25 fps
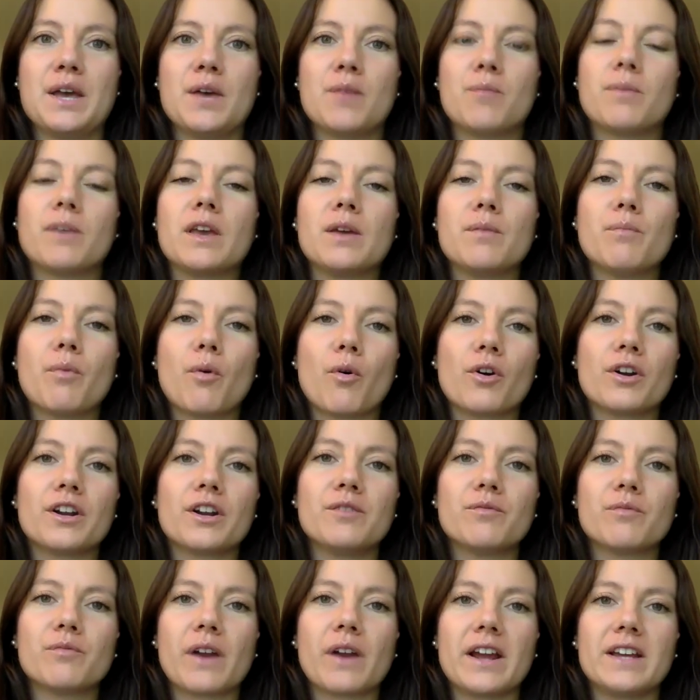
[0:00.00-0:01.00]
Being born
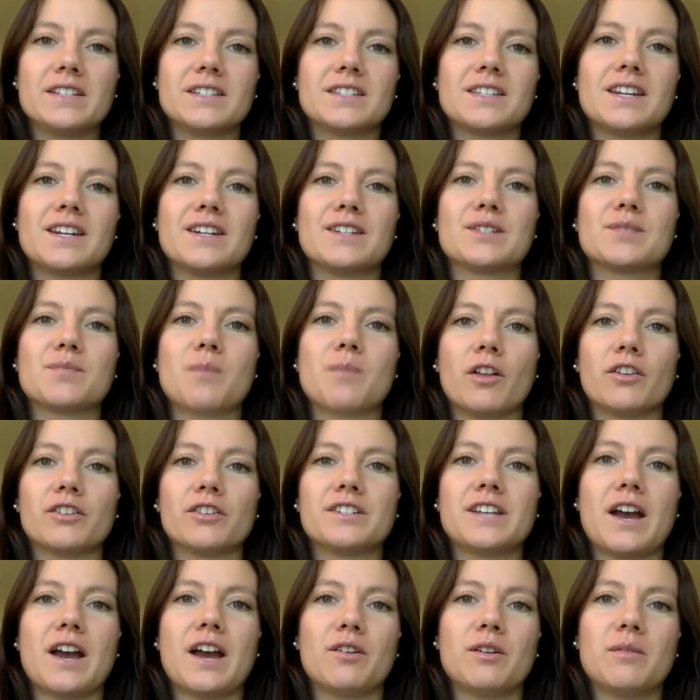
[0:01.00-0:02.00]
and raised in a smaller
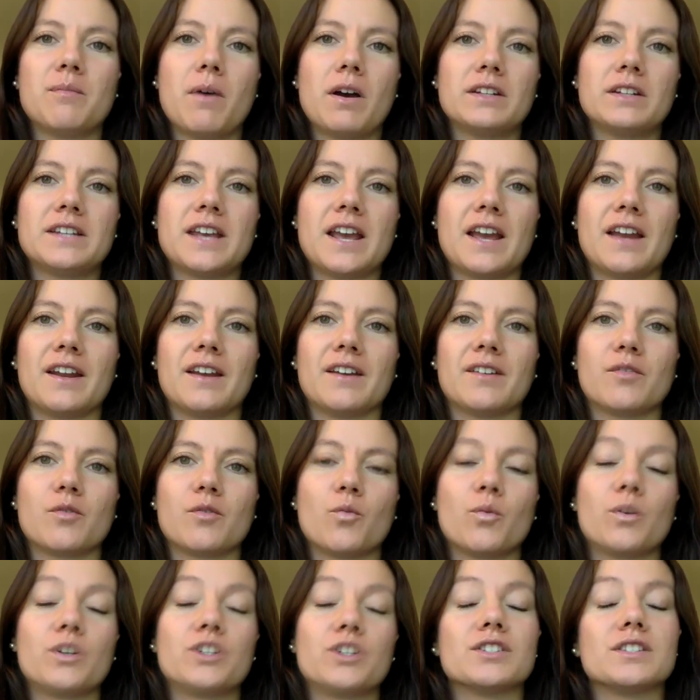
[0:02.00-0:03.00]
town in Montana,
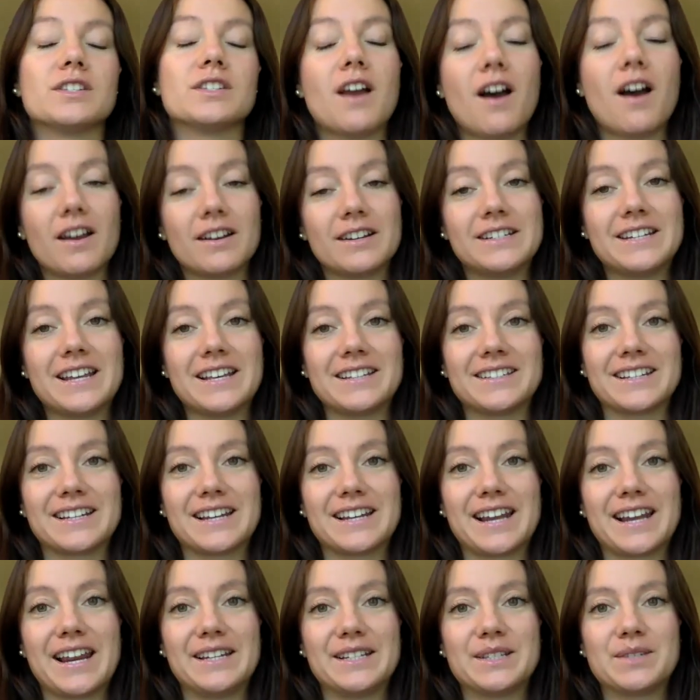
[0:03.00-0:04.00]
which is not a
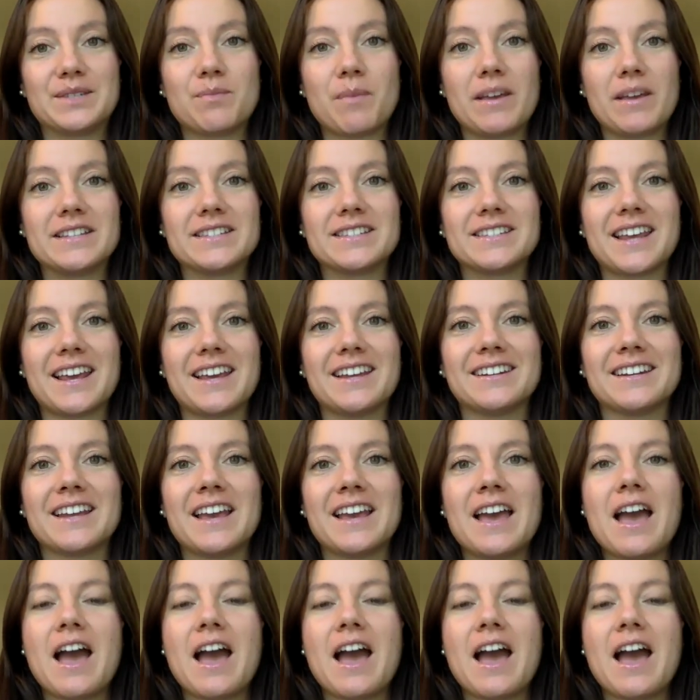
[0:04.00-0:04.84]
designated space state,